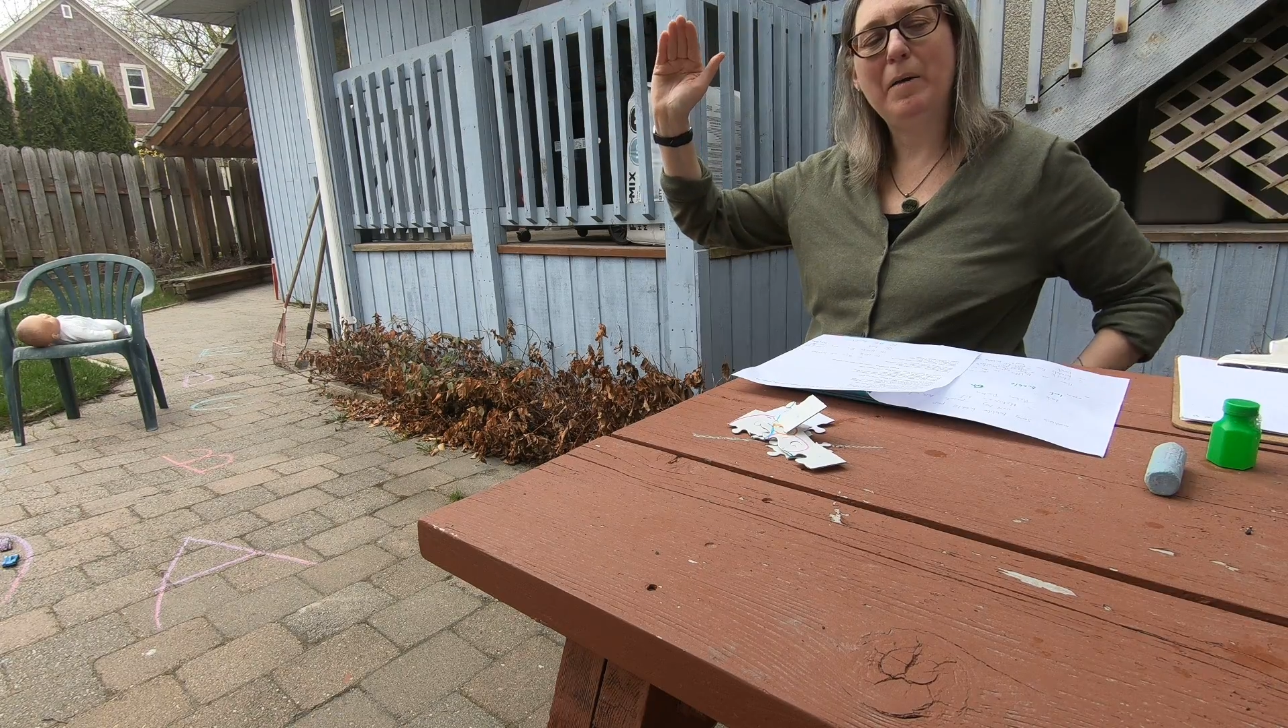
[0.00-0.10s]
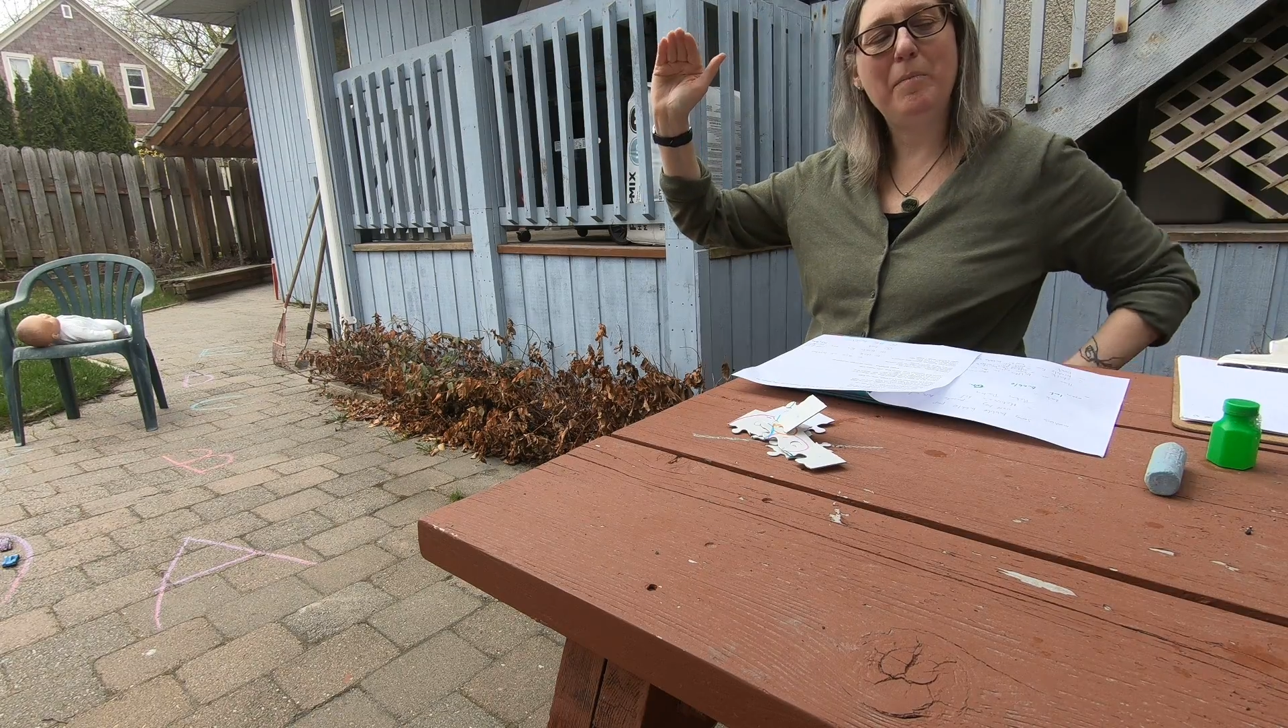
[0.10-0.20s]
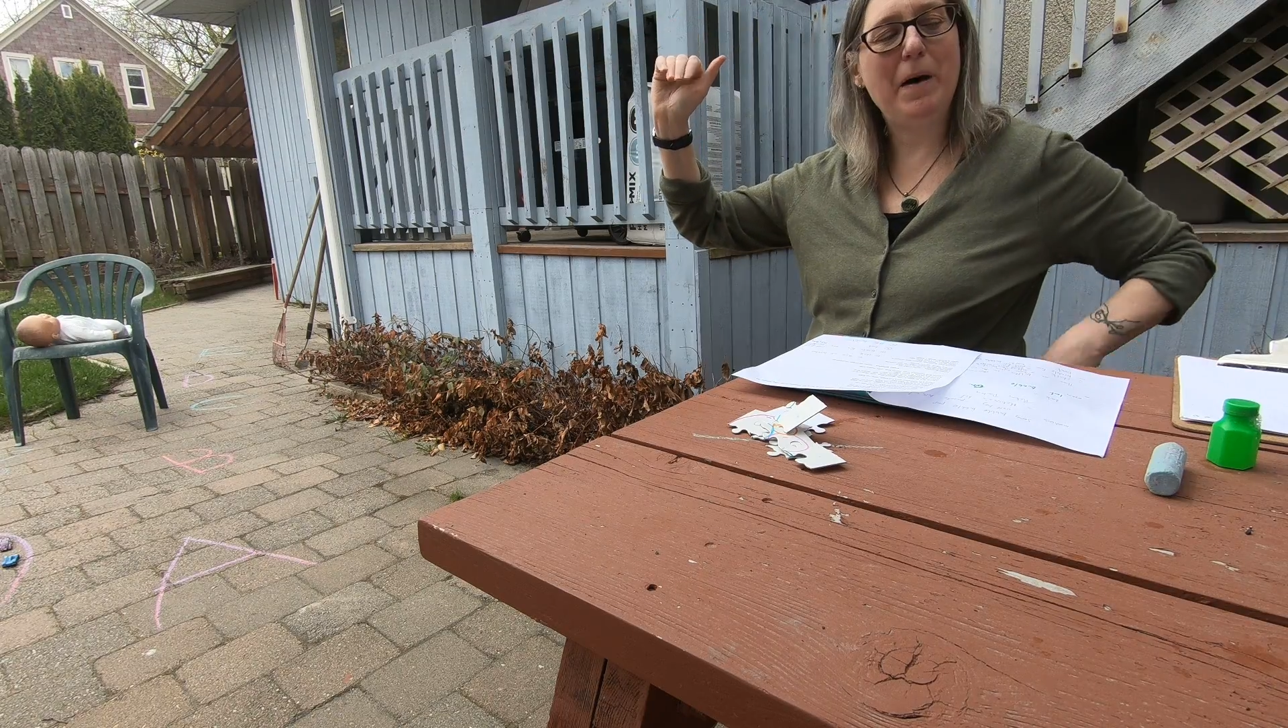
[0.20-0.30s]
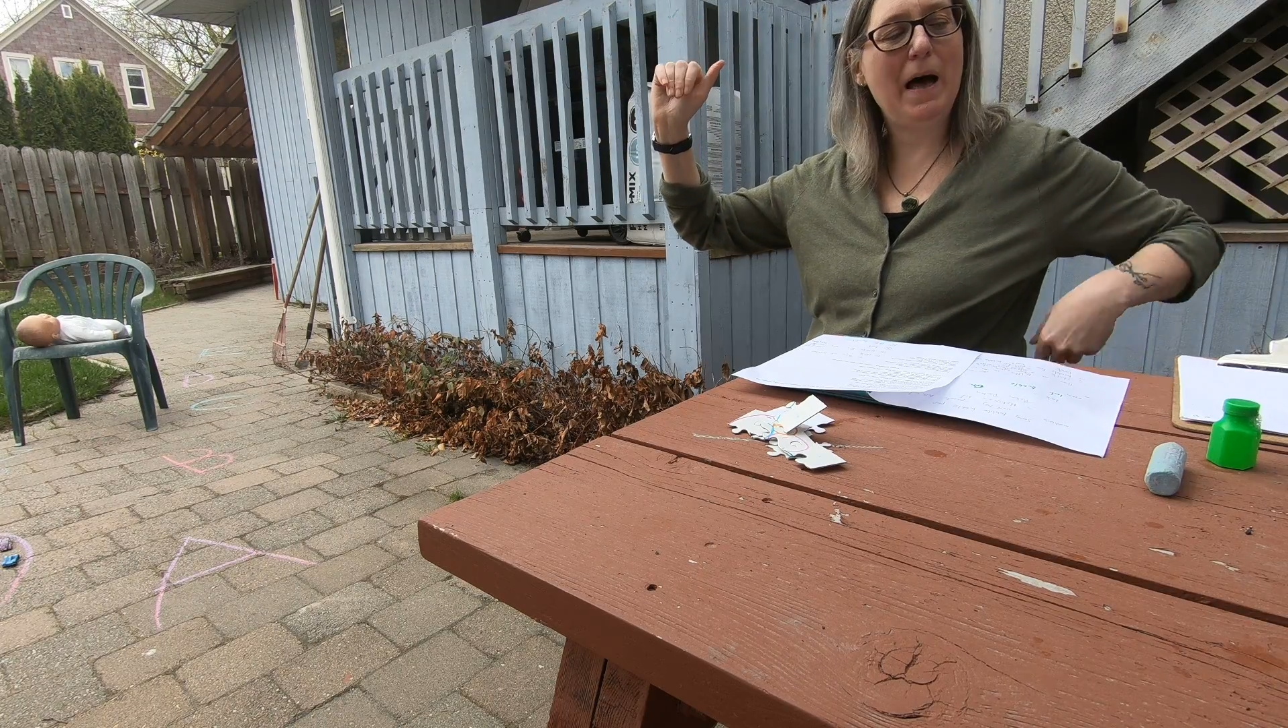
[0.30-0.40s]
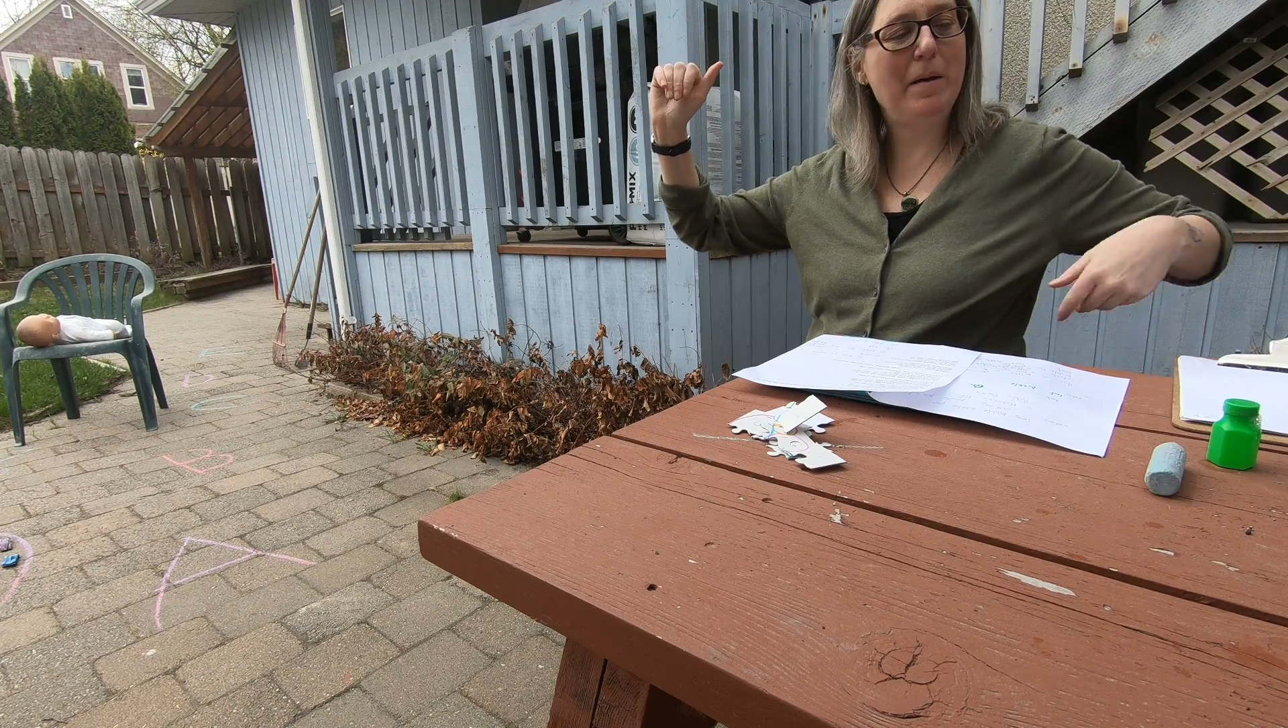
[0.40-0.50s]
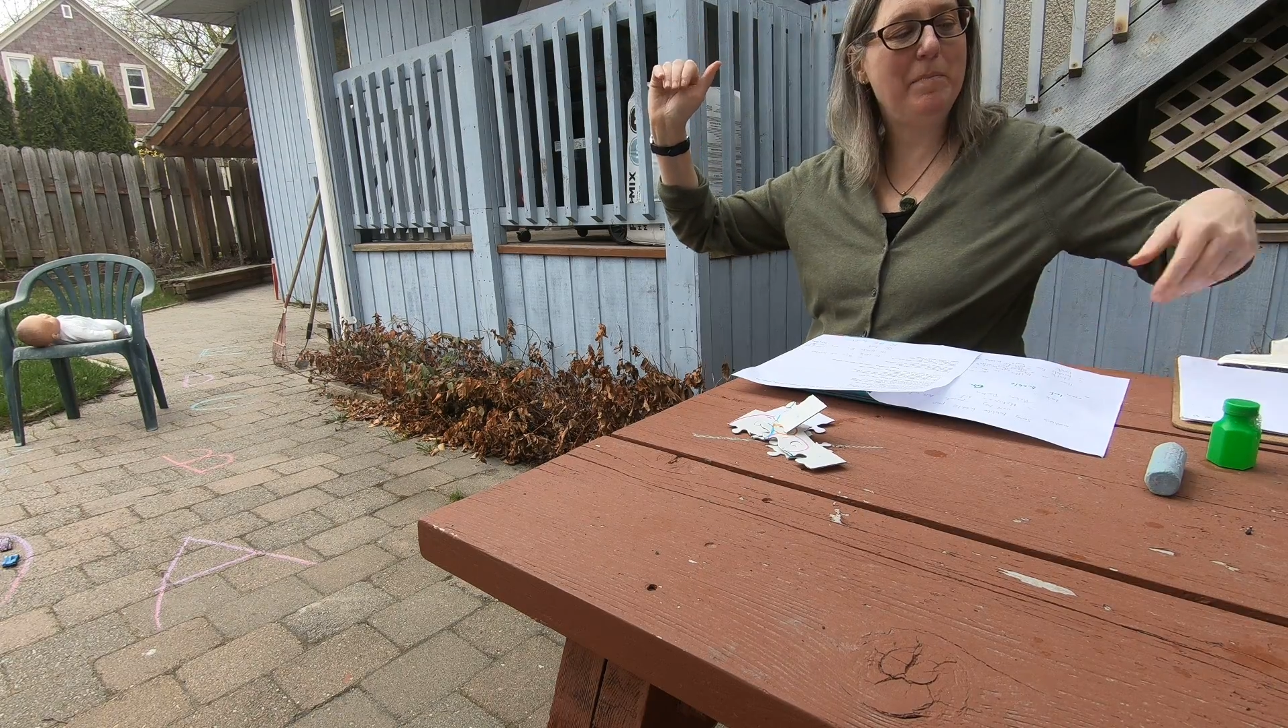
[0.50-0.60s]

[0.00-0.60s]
bye